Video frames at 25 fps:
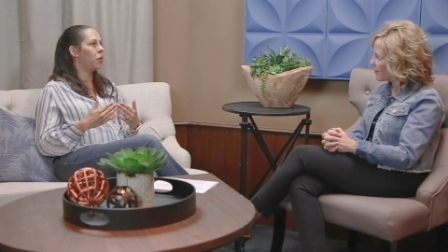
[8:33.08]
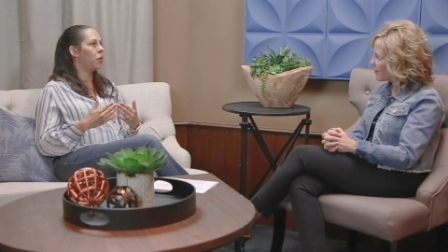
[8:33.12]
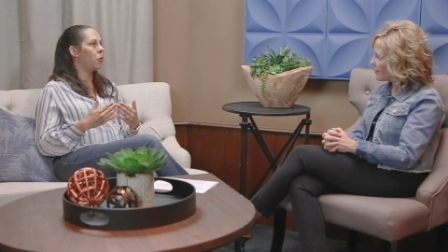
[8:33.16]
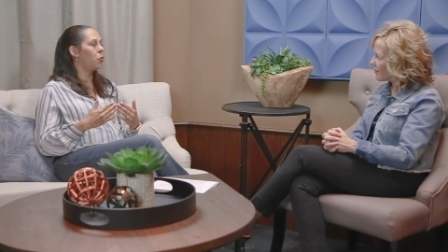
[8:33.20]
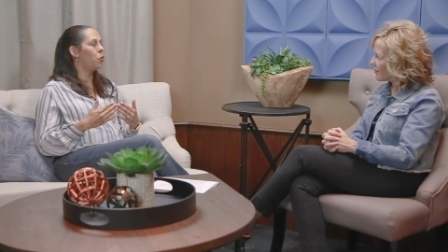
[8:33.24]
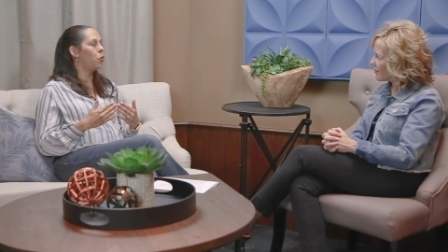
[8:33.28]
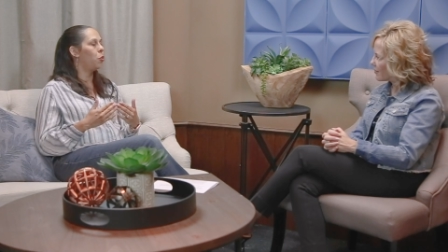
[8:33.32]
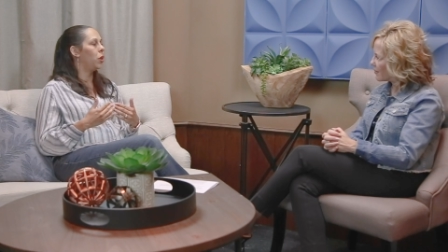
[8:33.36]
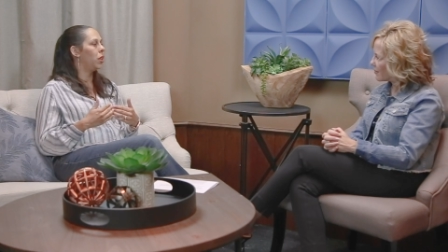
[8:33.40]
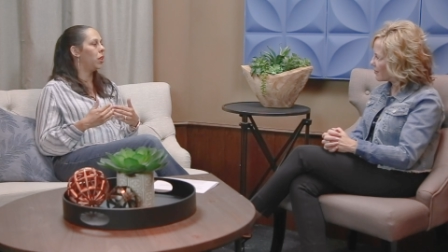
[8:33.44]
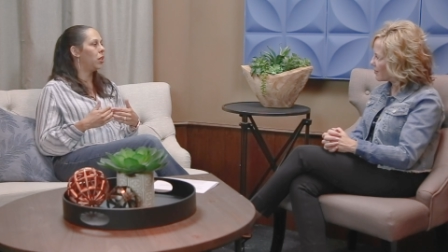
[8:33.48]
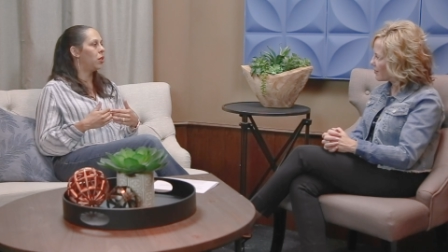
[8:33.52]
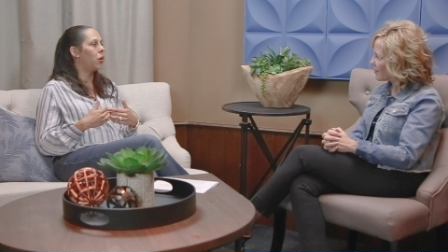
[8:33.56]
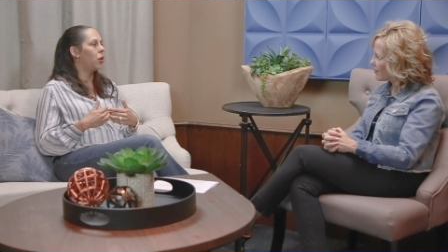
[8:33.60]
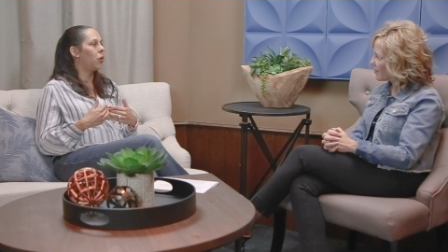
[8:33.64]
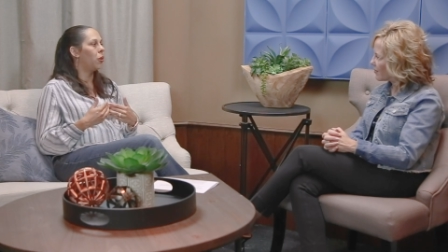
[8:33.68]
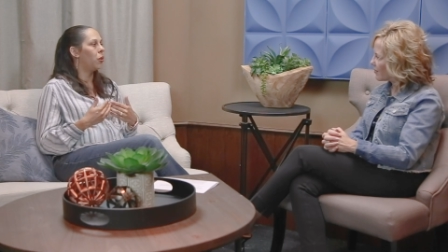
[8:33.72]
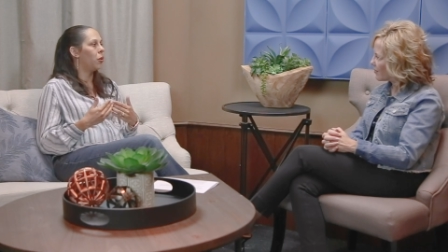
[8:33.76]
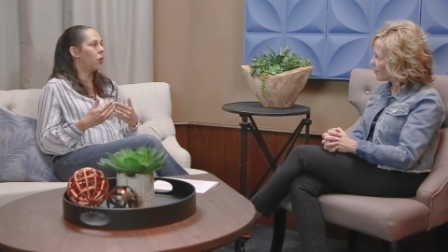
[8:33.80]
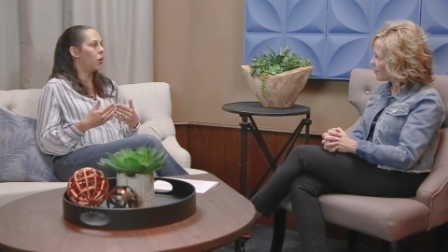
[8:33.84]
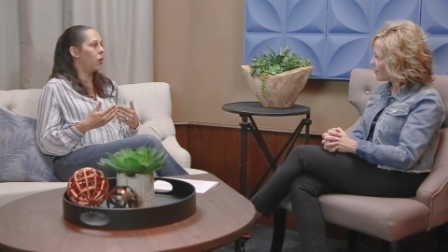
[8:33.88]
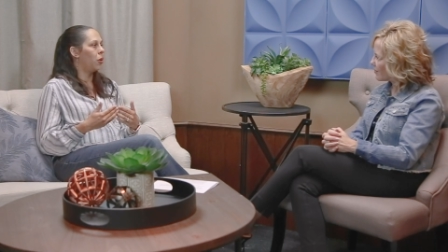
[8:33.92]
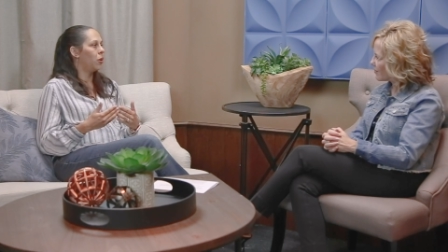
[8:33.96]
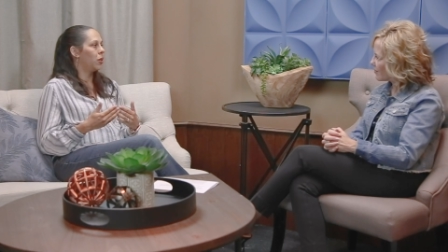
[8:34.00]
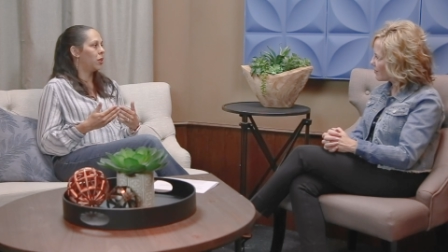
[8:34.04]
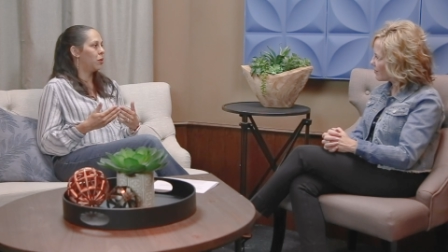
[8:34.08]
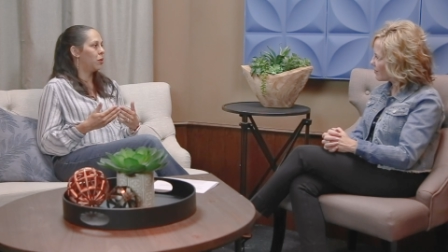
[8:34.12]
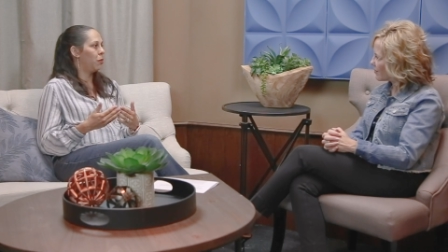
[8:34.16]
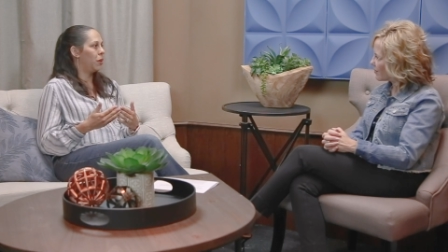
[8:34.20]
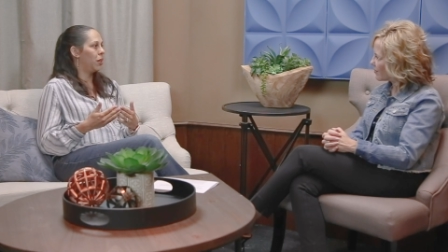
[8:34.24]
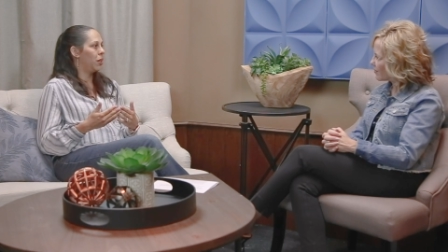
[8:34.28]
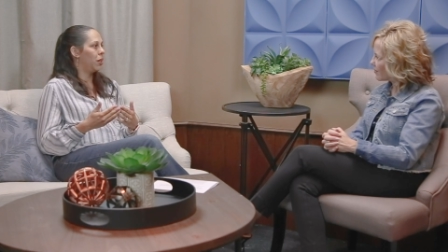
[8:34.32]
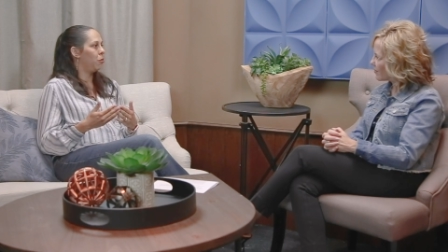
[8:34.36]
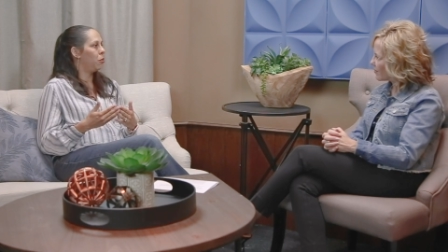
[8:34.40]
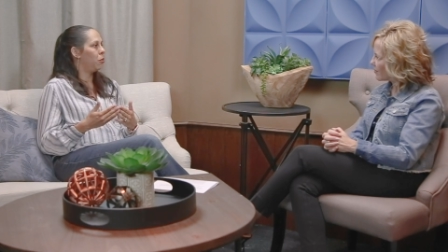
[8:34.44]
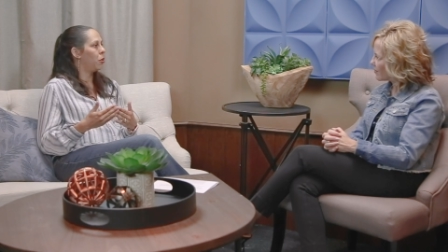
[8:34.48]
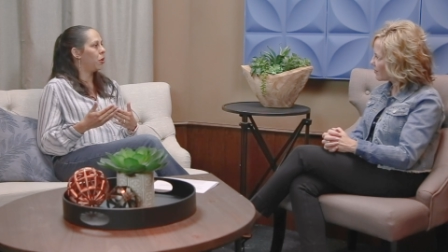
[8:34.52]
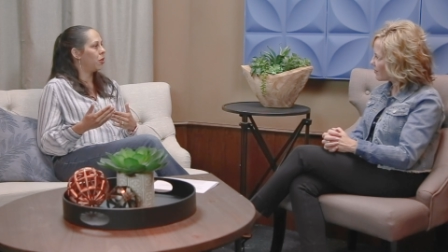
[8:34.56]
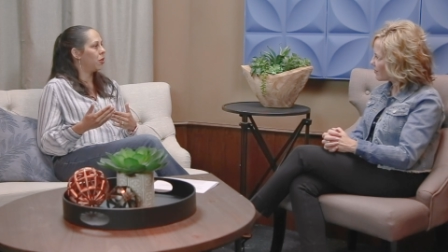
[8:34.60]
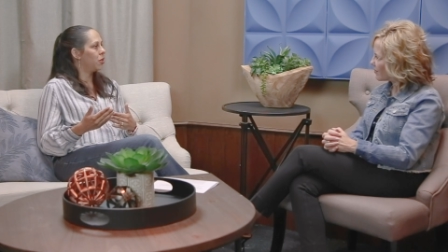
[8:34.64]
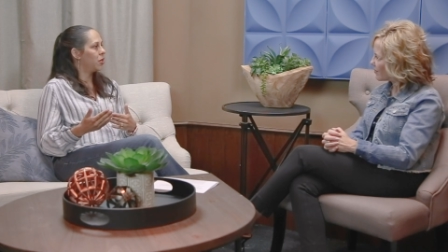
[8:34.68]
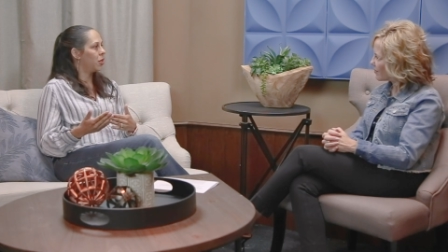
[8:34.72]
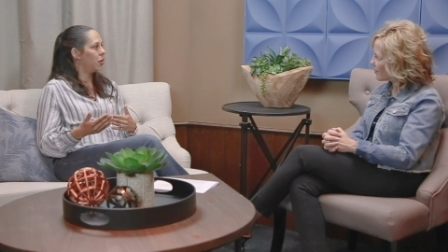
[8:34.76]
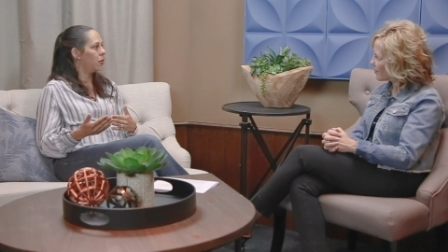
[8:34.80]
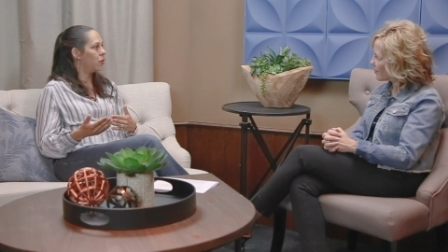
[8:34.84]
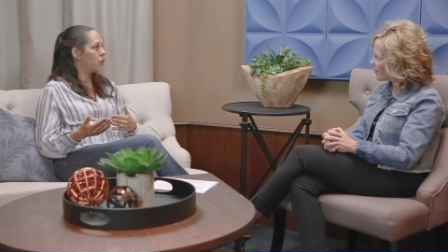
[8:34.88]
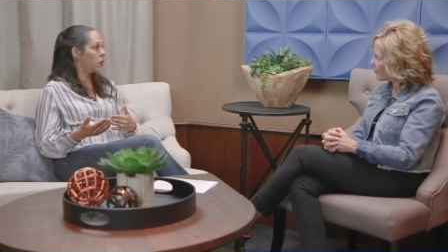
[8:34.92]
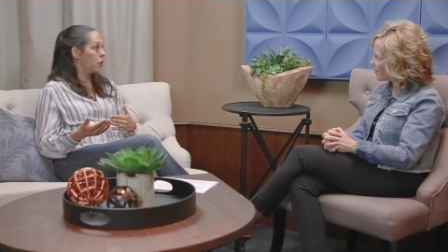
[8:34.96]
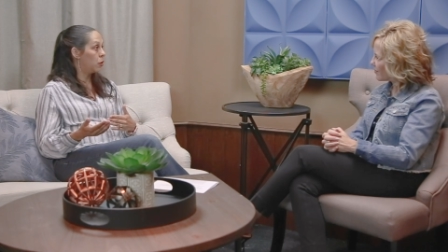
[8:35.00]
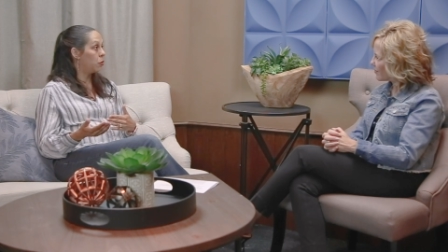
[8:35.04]
we don't ultimately put
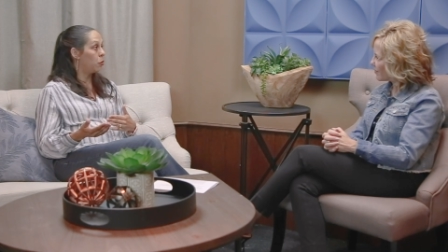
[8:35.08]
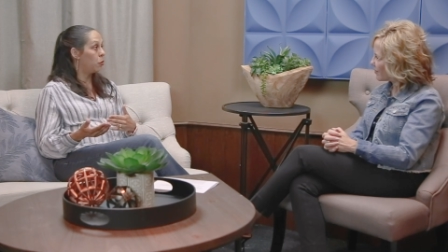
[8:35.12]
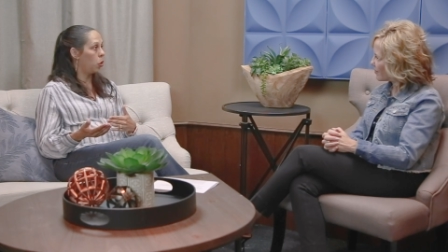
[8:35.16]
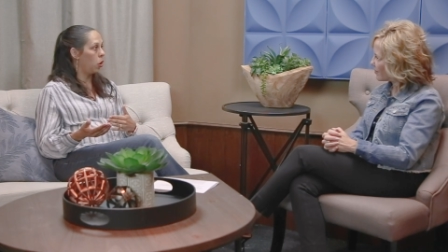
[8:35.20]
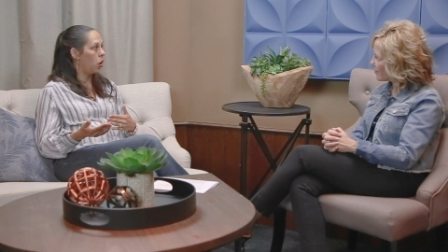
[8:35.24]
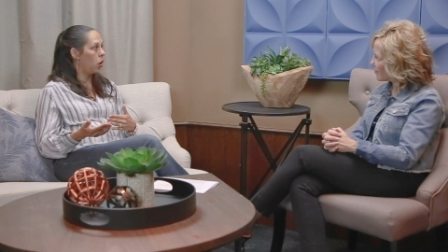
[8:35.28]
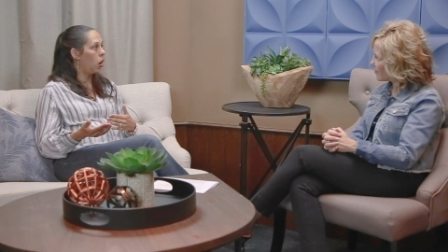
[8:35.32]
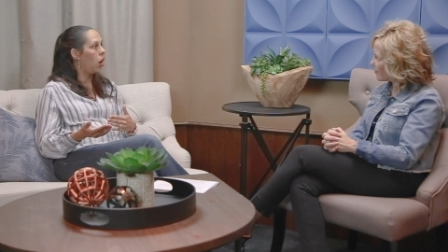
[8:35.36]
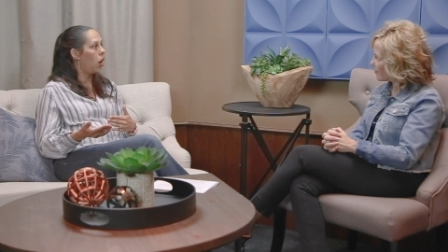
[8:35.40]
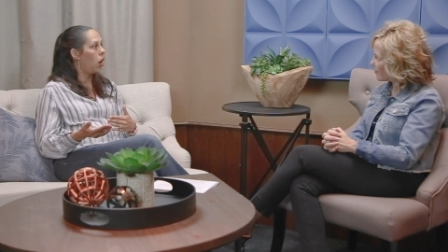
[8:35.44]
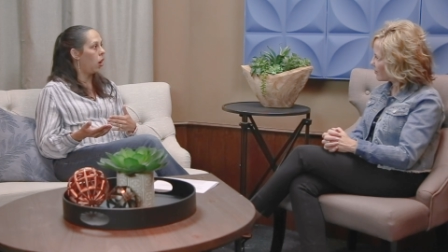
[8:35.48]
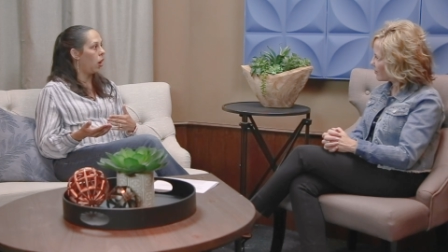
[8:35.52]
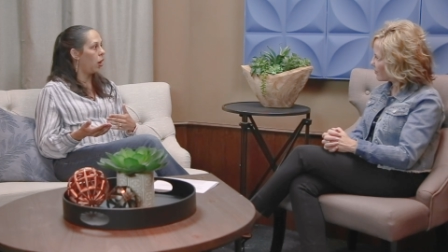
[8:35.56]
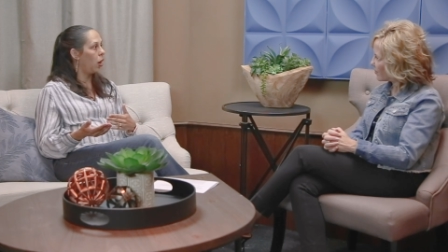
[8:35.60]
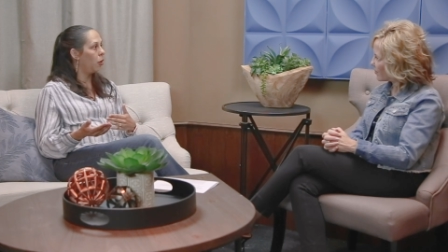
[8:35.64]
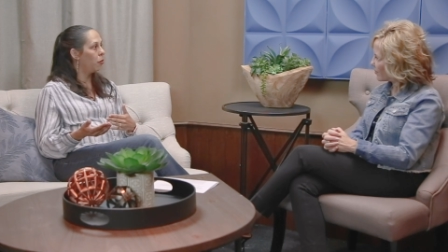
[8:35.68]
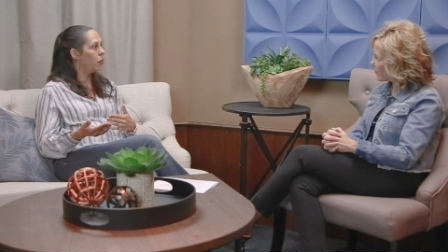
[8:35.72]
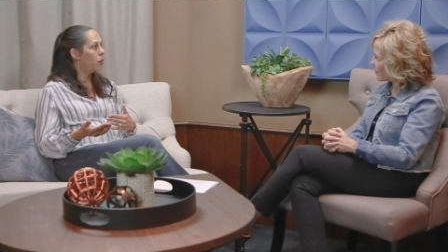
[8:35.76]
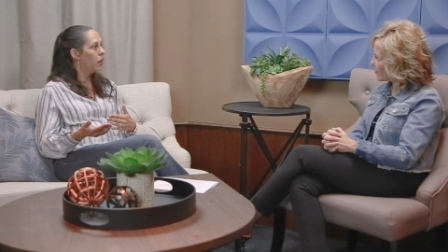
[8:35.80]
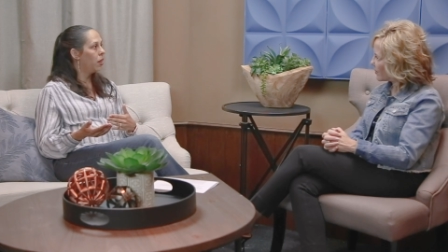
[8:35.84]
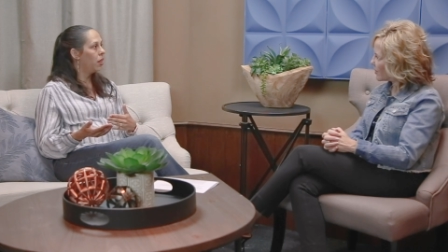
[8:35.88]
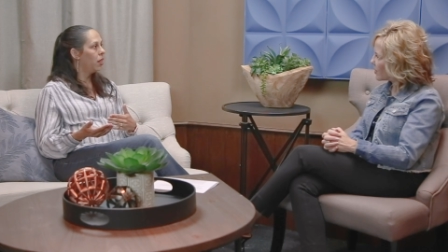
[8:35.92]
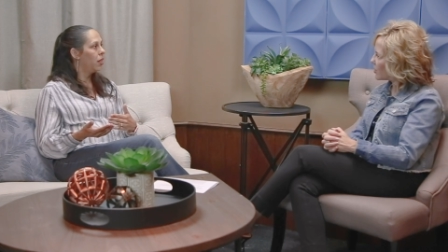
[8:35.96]
ourselves in more harm.